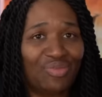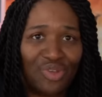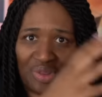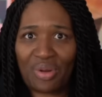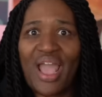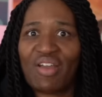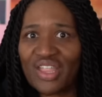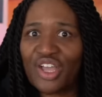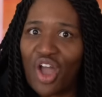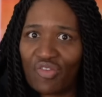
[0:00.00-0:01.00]
you know, they were having
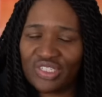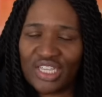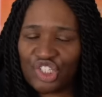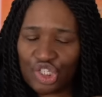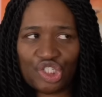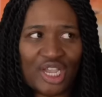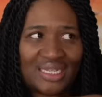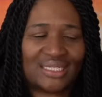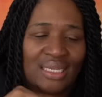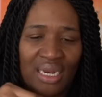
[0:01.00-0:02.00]
that conversation,
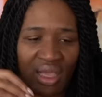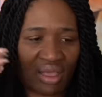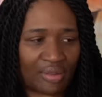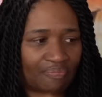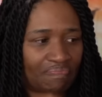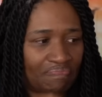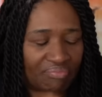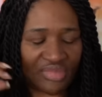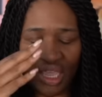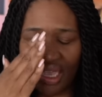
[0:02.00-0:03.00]
Jadis and, um,
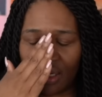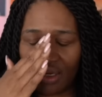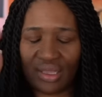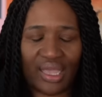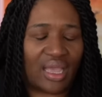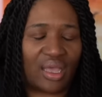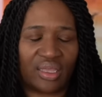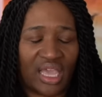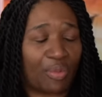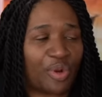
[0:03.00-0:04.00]
and uh,
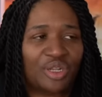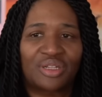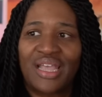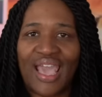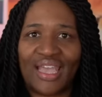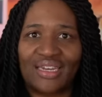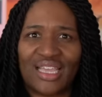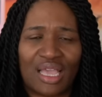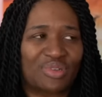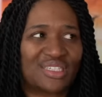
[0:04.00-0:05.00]
Gabriel, and
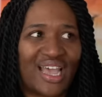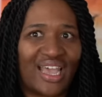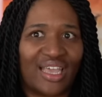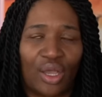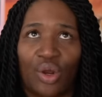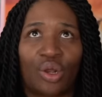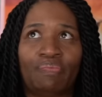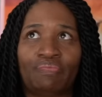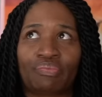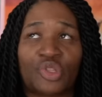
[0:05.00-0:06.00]
Gabe was like,
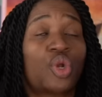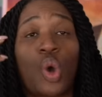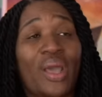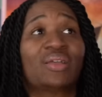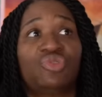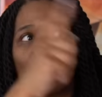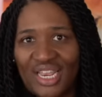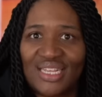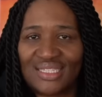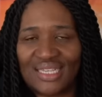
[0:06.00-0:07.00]
um, oh no,
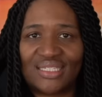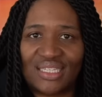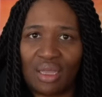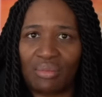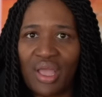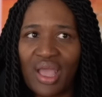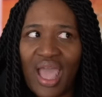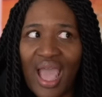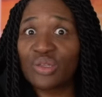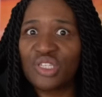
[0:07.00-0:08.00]
Jadis says to him,
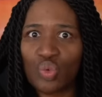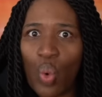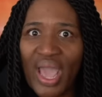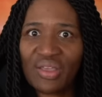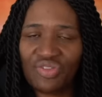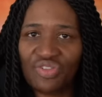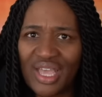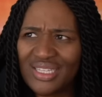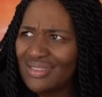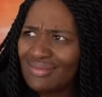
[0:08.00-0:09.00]
how's his wife?
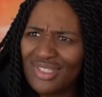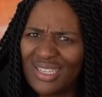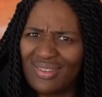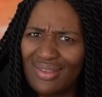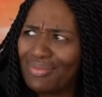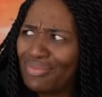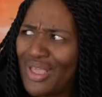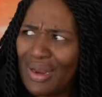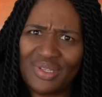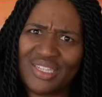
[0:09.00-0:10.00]
And J
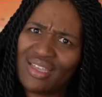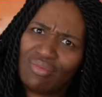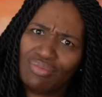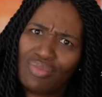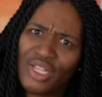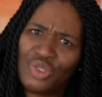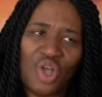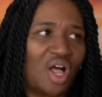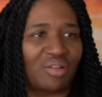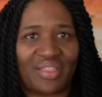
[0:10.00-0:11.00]
Gabriel's like, why'd you
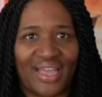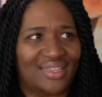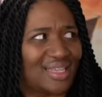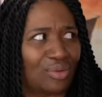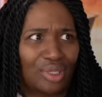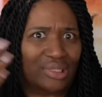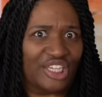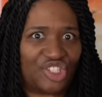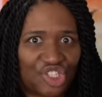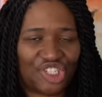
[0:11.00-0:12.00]
call her that? And he's like, well,
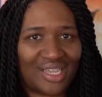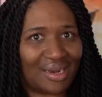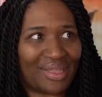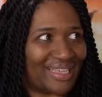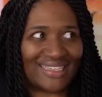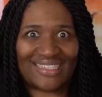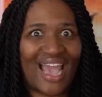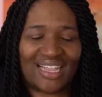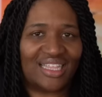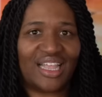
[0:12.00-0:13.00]
isn't she? And I'm like,
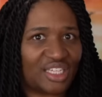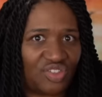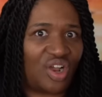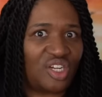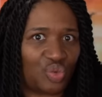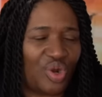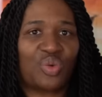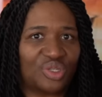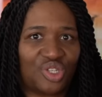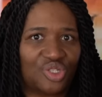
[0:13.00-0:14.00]
exactly. Like, as far as
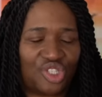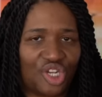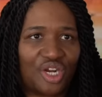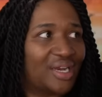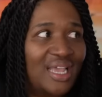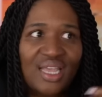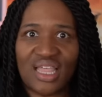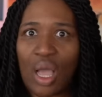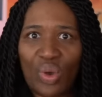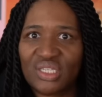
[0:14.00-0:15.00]
Rick was concerned,
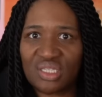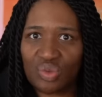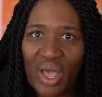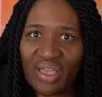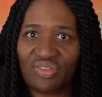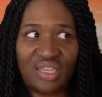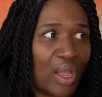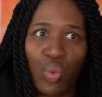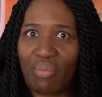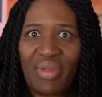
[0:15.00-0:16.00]
that was his wife.
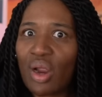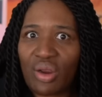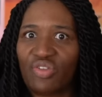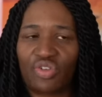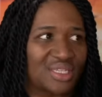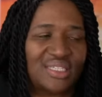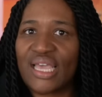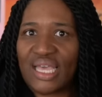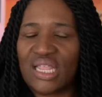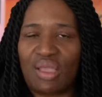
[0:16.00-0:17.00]
They were married from the
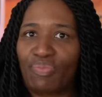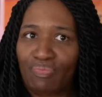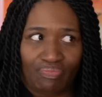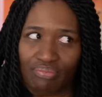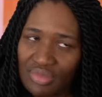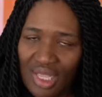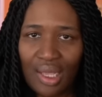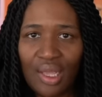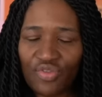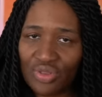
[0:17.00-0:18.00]
second they,
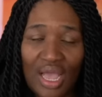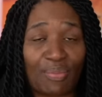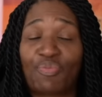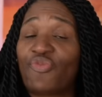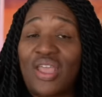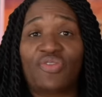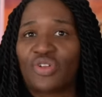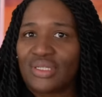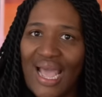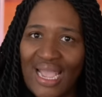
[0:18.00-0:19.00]
from that
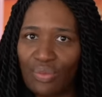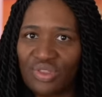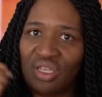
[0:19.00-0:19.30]
fateful night with